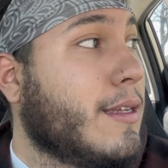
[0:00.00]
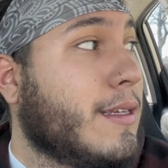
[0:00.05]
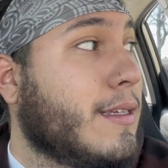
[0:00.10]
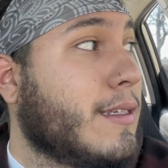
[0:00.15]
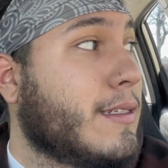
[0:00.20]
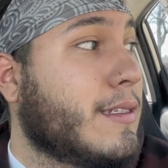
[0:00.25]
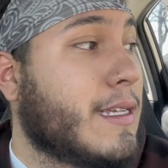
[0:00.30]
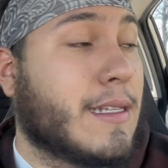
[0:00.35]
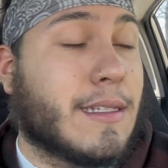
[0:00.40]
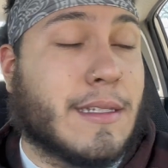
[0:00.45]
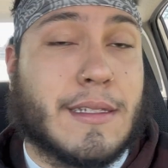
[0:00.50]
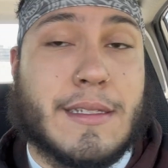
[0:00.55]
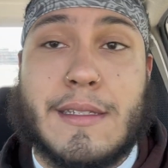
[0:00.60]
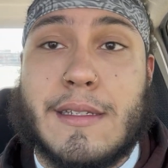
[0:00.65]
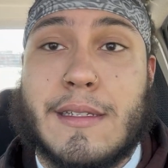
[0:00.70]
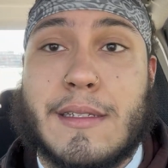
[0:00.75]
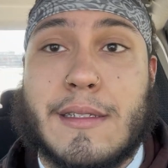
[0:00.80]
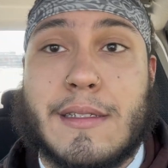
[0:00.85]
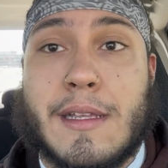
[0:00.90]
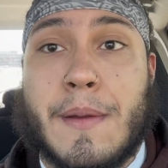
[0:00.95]
since
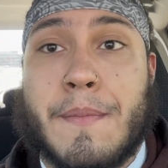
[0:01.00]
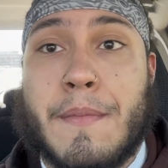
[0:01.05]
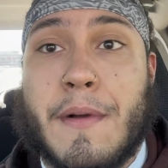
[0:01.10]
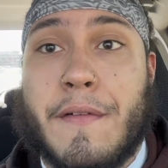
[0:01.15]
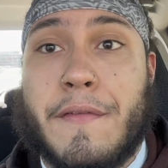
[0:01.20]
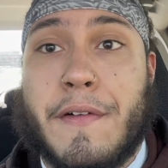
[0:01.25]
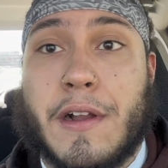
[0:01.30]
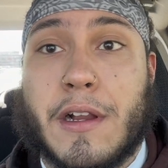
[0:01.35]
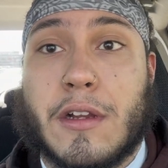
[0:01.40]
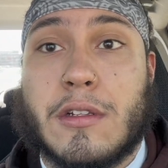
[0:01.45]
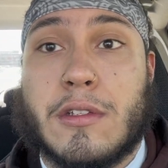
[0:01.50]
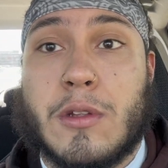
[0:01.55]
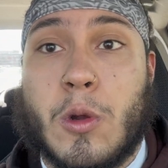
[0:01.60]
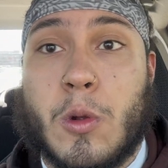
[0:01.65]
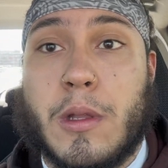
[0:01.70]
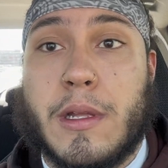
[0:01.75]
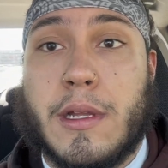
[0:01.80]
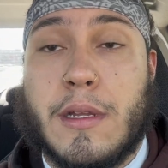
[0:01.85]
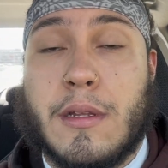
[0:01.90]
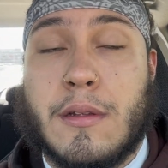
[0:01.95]
some motherfucker
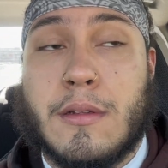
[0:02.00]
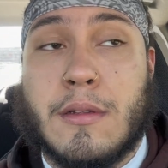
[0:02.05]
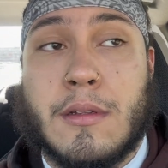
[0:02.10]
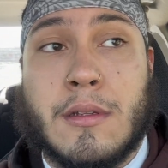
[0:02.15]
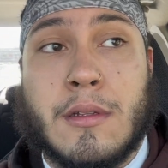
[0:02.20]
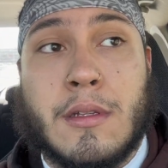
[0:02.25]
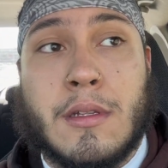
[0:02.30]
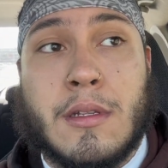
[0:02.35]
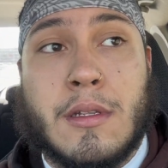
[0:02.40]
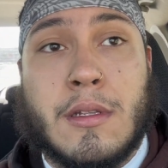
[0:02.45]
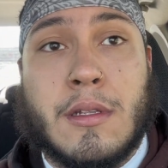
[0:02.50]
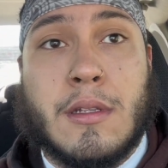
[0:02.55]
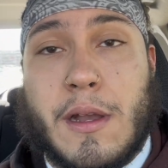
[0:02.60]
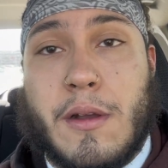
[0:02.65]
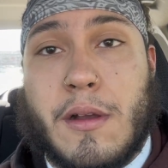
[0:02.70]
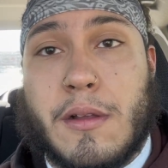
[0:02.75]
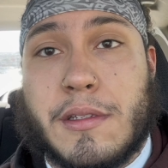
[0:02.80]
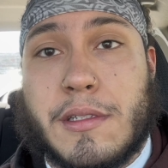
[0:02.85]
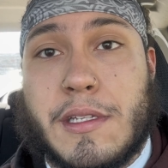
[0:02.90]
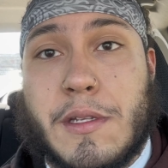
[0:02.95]
stole it.
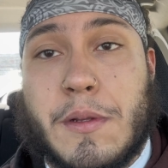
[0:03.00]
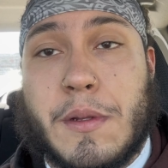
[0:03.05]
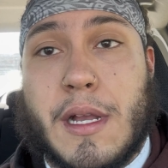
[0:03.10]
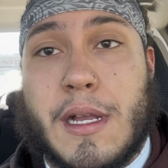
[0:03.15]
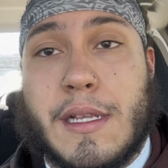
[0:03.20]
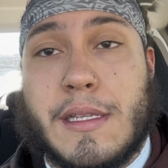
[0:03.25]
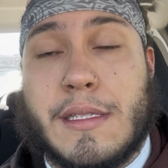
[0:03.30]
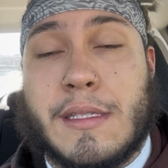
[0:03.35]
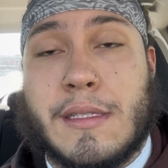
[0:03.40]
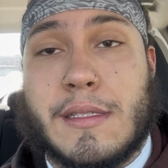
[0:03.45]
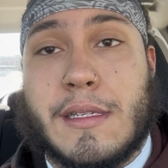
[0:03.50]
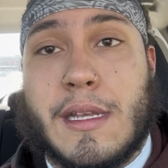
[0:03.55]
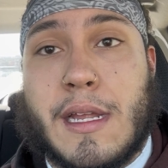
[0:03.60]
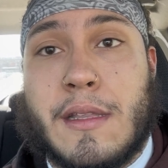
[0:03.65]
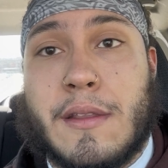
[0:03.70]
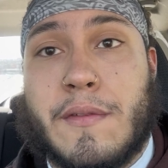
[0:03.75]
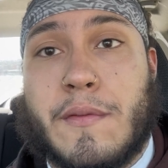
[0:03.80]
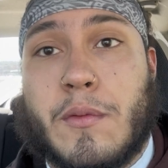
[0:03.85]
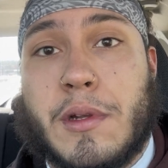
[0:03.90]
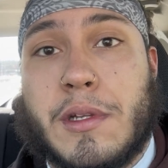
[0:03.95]
I'll see you guys inside in
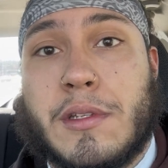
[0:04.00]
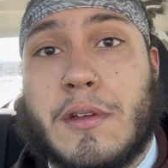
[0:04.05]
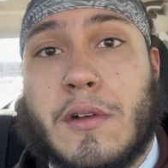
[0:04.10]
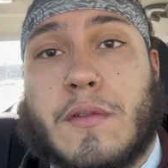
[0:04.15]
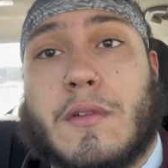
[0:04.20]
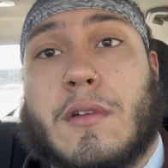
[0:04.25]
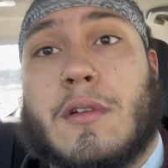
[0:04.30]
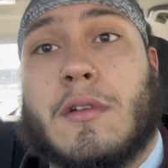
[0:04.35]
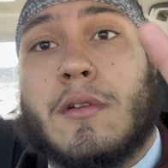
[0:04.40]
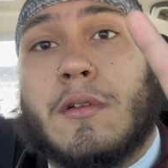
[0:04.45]
the voiceover.